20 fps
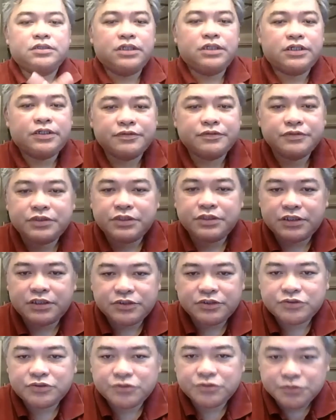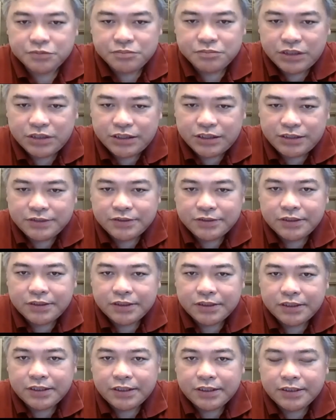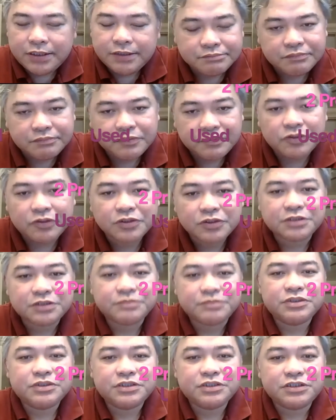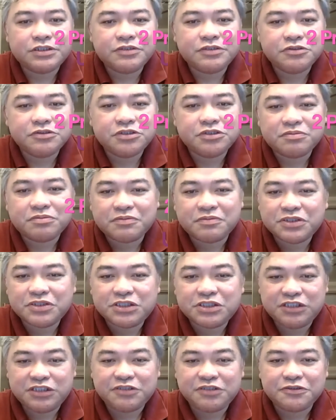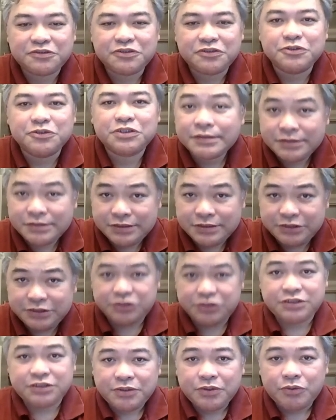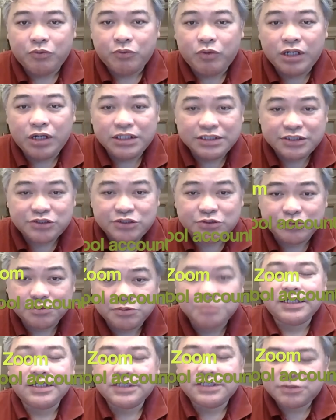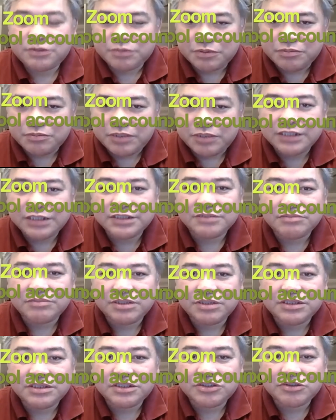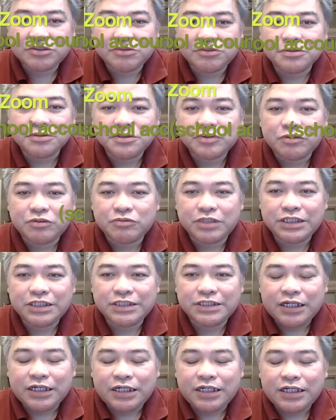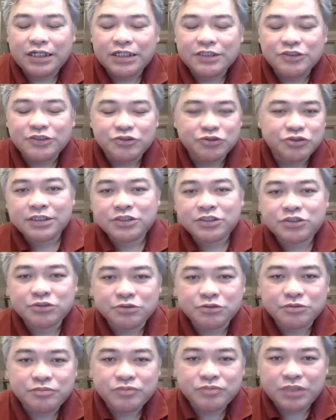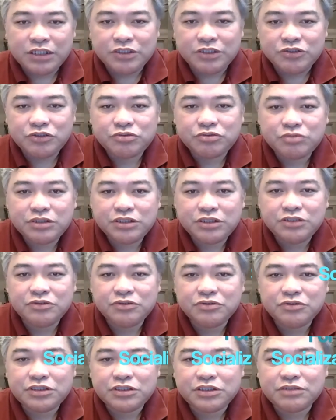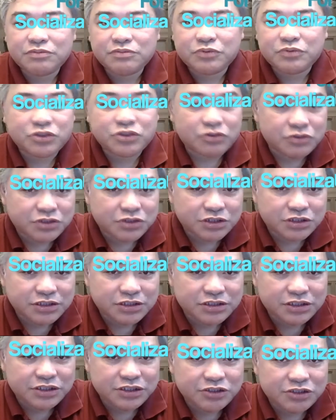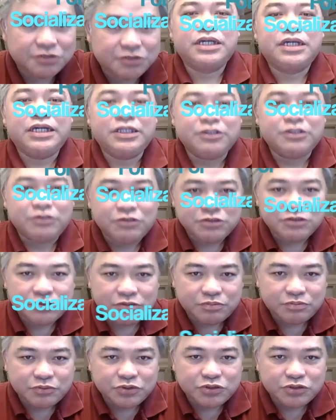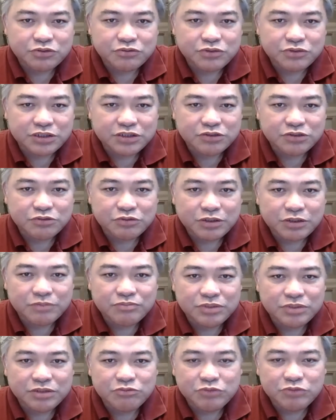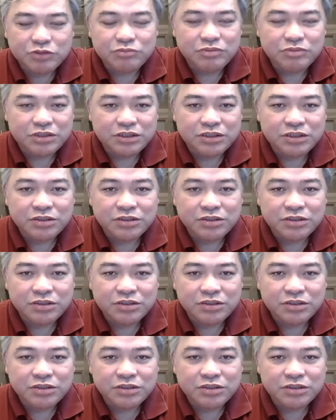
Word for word: Now, there are two main uh, programs that I use for synchronous teaching. One is Zoom, that's provided by the school. When I use Zoom, I usually use it for socialization and also for students who have been with me